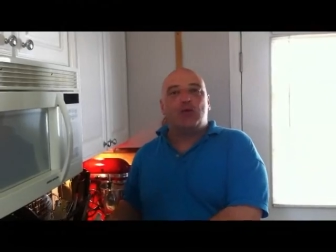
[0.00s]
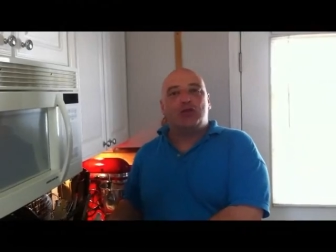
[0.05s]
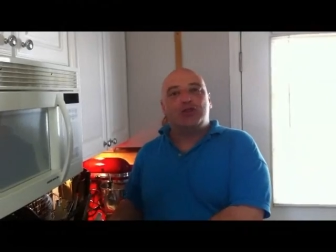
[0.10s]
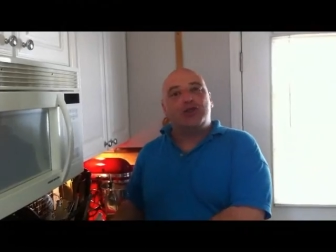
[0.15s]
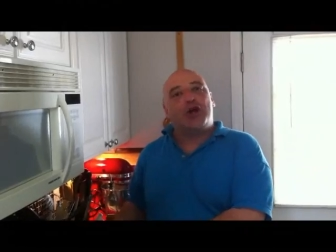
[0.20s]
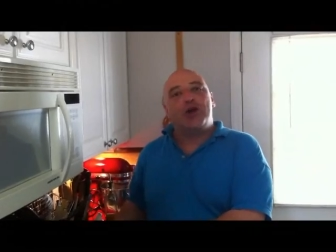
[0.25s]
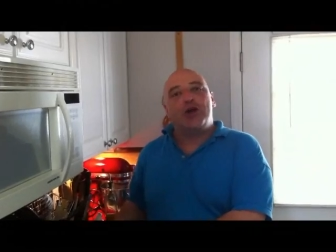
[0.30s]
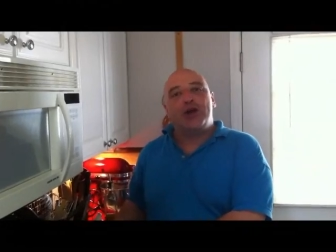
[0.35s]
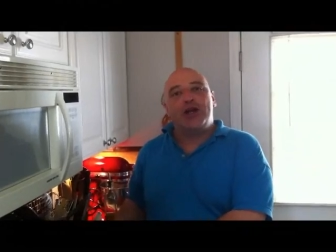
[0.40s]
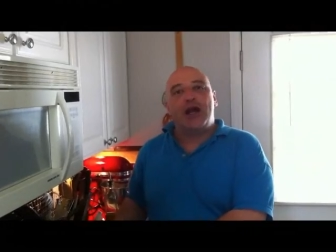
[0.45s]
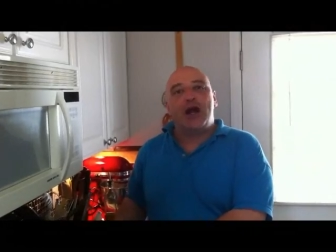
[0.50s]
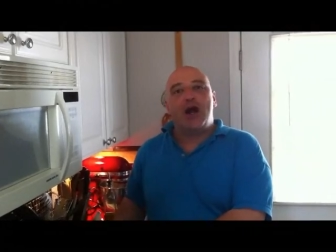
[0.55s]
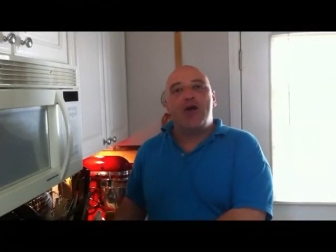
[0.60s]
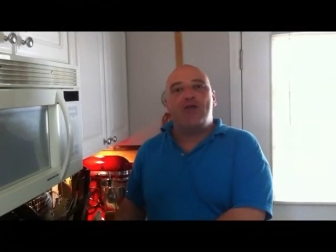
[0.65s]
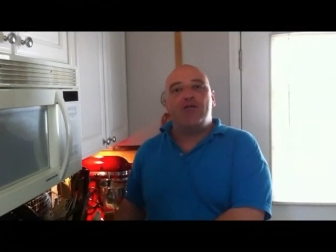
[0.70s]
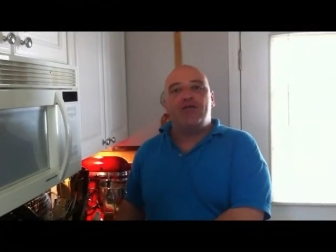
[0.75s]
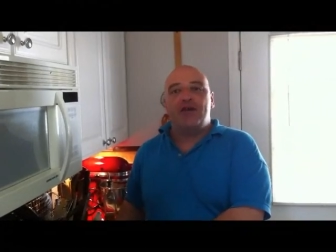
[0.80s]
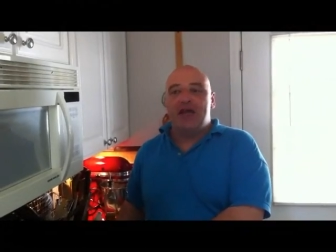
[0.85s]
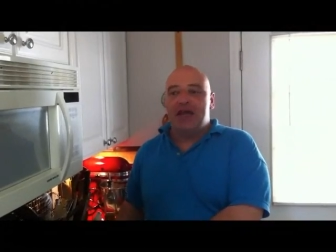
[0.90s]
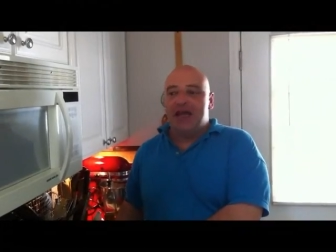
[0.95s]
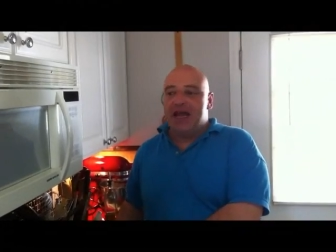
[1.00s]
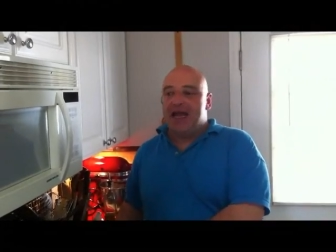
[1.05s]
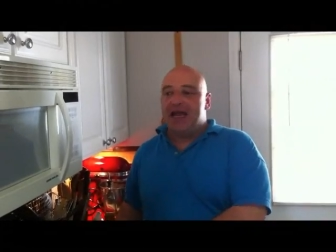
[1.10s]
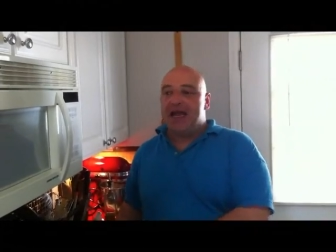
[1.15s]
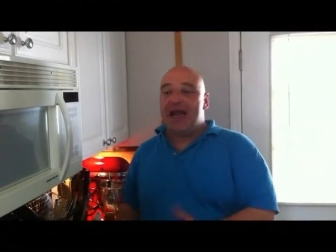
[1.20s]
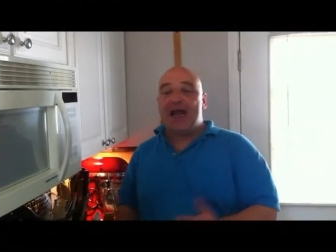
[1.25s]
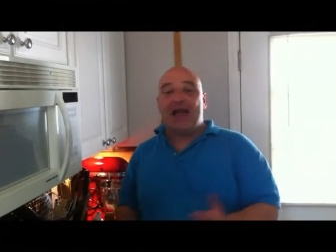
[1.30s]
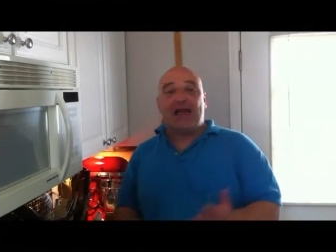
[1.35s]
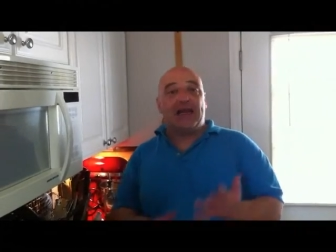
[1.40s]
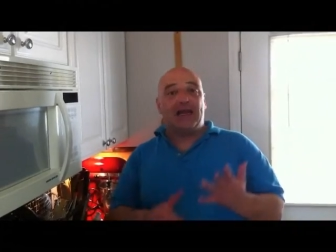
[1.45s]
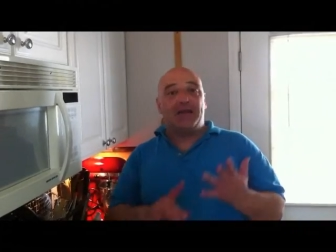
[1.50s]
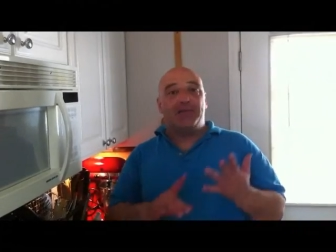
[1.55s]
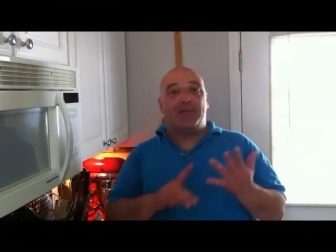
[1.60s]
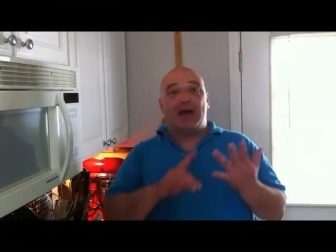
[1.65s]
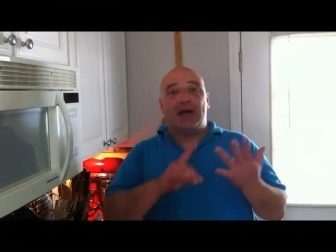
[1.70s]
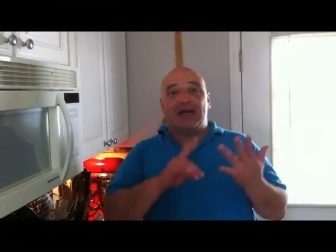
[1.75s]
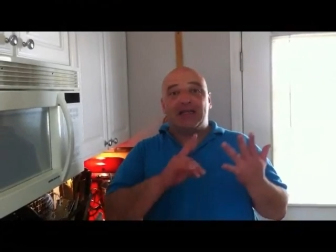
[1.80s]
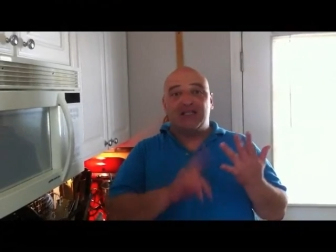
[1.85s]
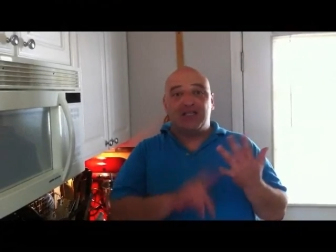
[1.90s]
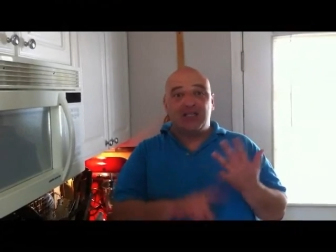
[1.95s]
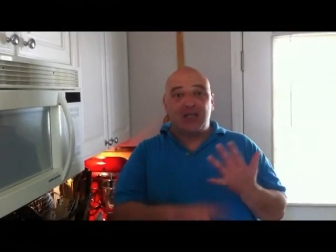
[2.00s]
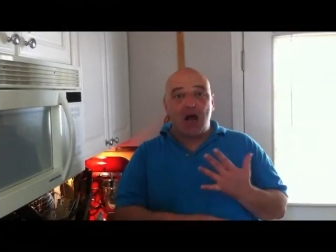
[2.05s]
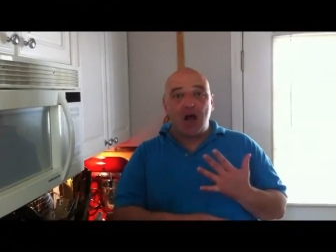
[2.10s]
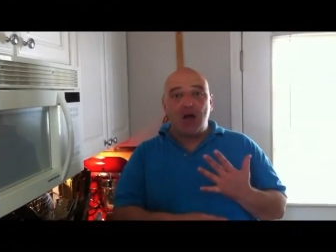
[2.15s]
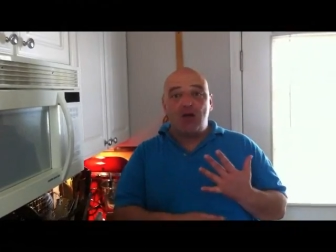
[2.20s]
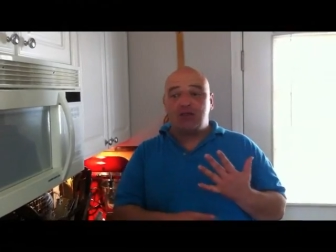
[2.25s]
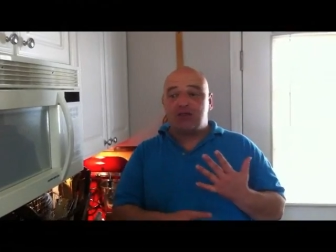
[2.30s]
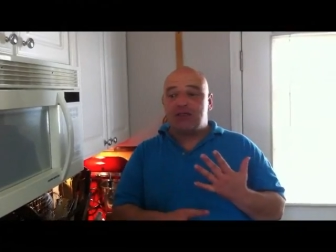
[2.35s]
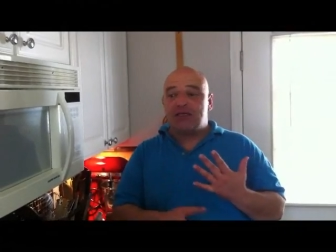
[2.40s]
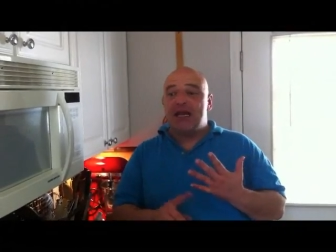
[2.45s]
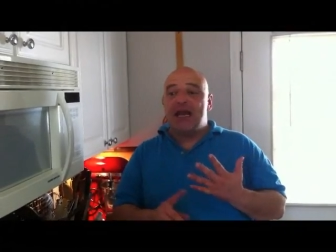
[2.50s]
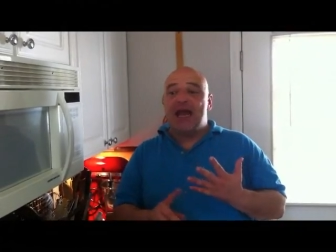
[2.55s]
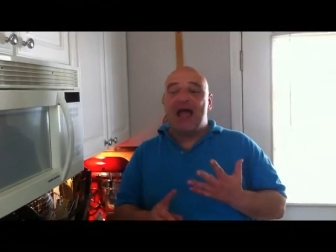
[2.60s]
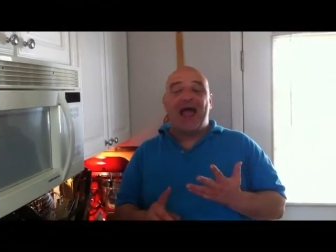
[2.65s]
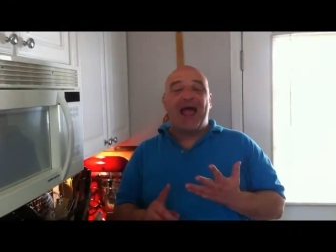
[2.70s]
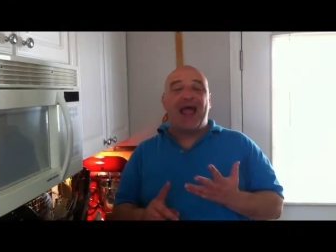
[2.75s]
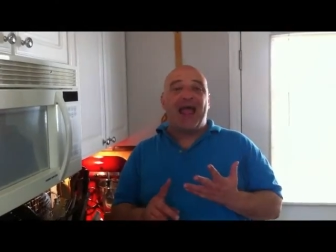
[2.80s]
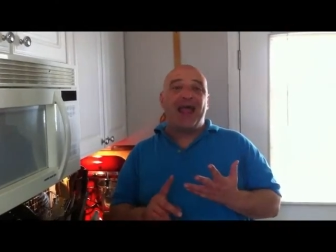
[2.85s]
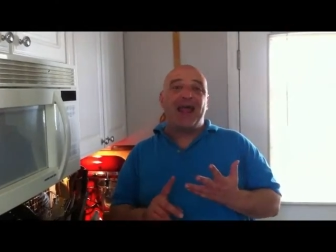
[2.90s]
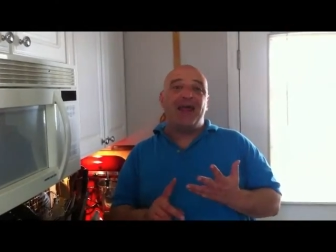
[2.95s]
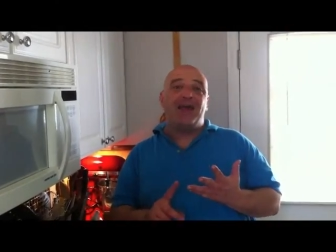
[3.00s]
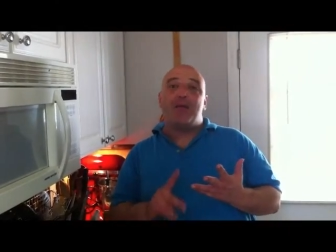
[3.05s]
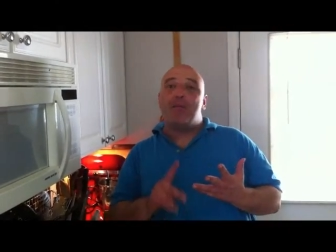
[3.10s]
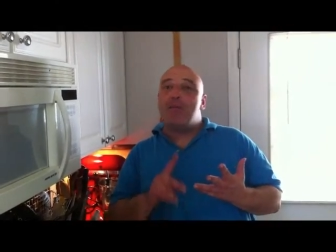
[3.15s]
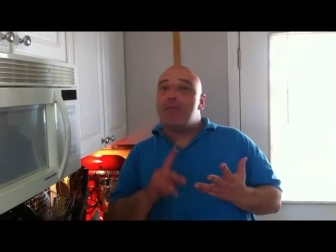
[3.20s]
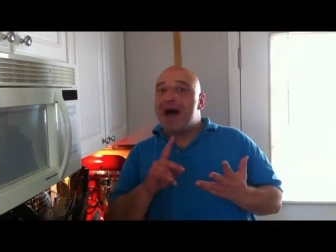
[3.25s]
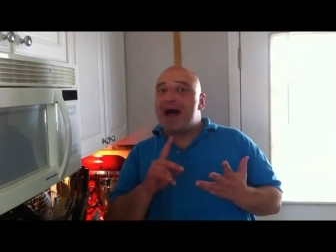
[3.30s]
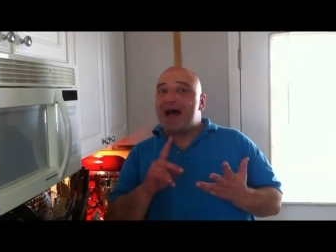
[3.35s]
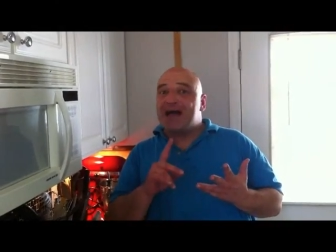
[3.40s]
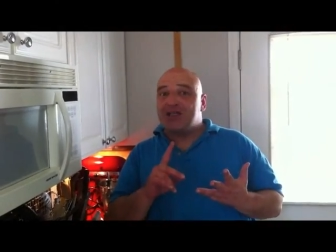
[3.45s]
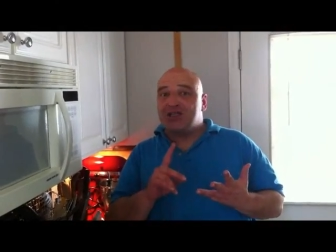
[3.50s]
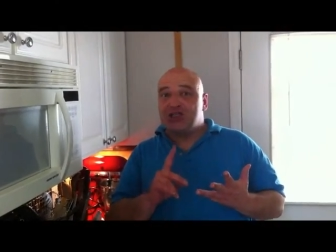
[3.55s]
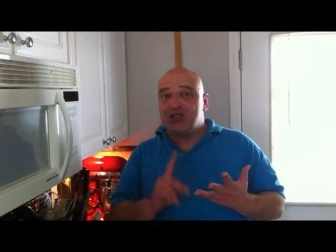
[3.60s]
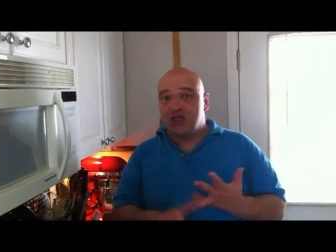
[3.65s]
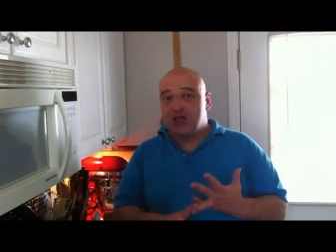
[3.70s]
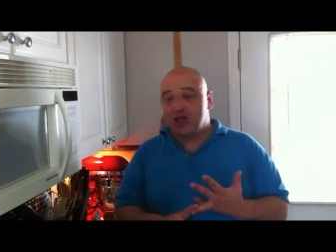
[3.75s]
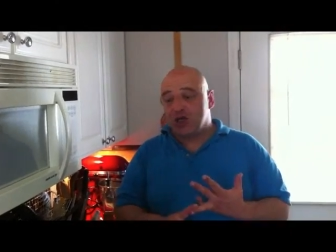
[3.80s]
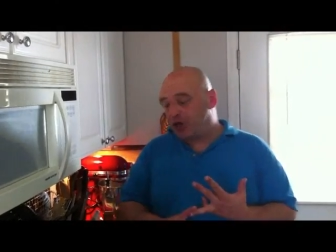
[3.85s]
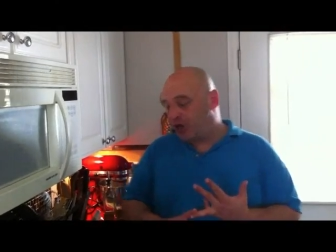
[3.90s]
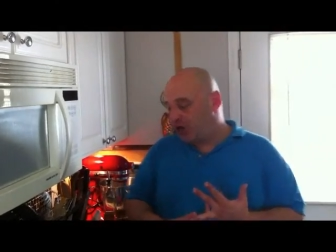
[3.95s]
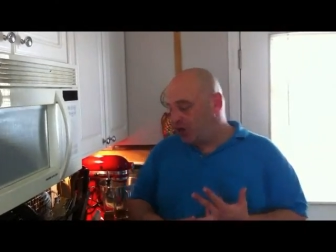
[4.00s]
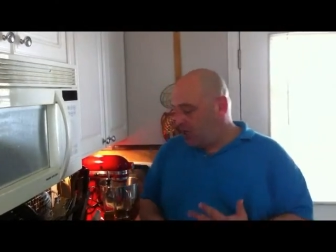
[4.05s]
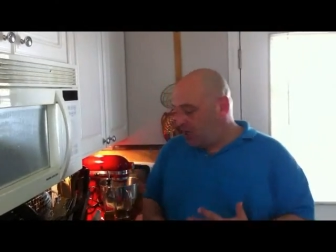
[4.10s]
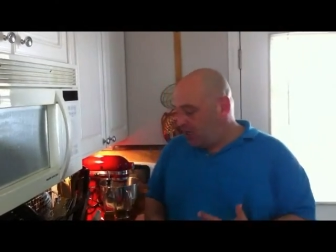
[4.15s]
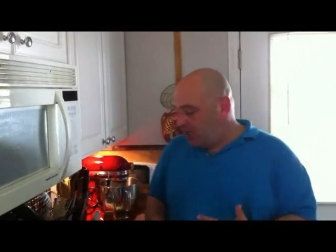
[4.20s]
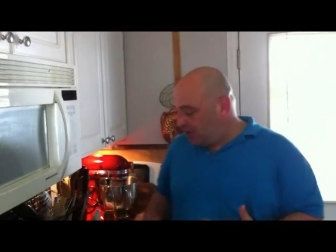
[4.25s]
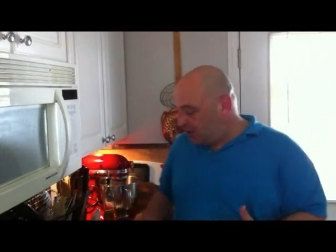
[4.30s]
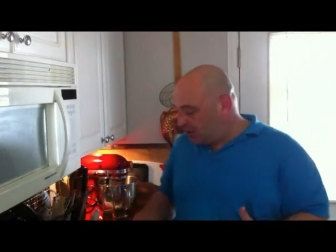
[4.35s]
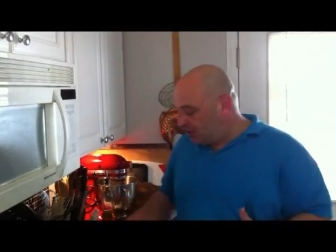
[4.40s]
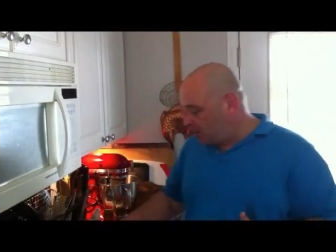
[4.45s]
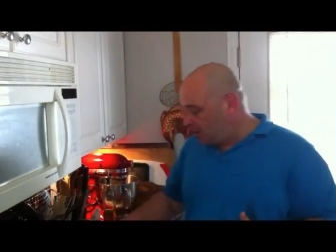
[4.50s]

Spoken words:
Then I'm going to turn it off and add in my salt and my sugar.